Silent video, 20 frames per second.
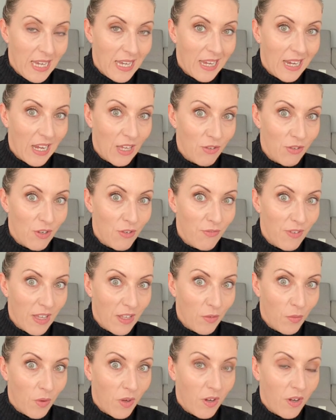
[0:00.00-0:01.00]
Catherine of
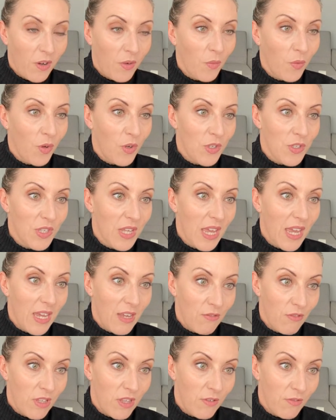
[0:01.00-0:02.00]
Valois was
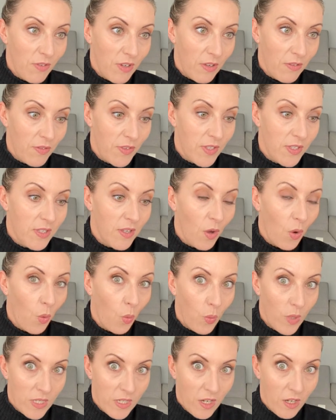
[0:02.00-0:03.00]
Henry V's
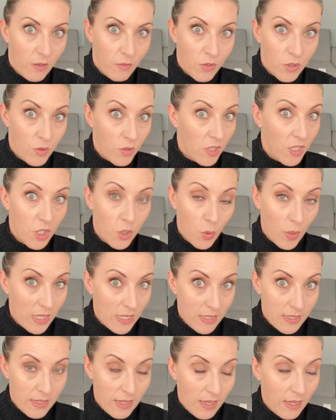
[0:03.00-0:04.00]
widow. She was only
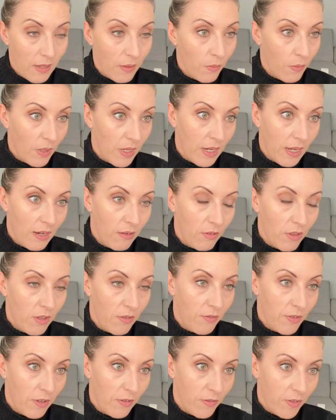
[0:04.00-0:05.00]
20 when Henry
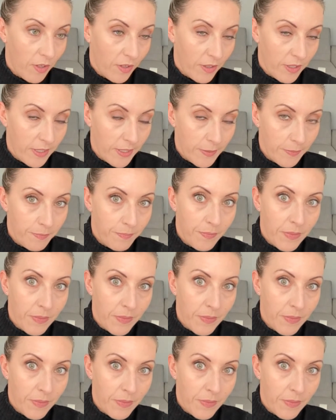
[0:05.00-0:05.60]
V died,